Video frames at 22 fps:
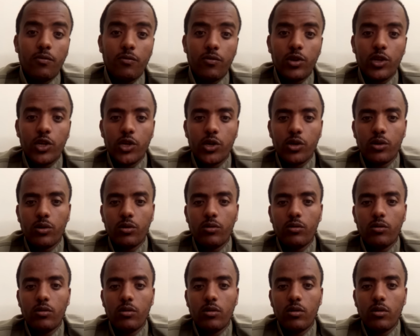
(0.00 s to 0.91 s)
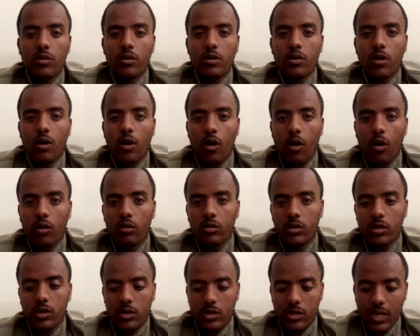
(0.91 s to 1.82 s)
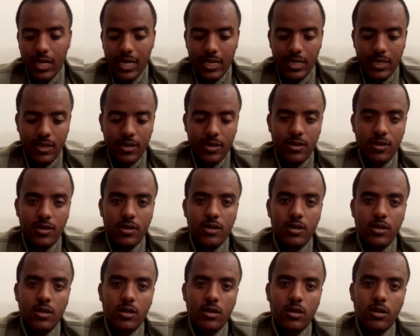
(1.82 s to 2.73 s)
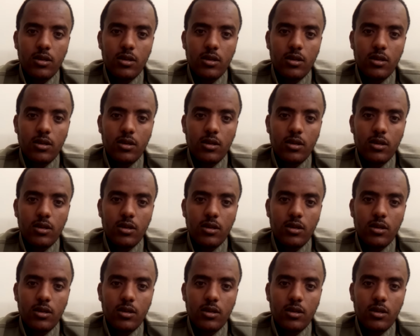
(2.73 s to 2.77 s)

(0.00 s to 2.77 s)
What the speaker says: a video on these lessons.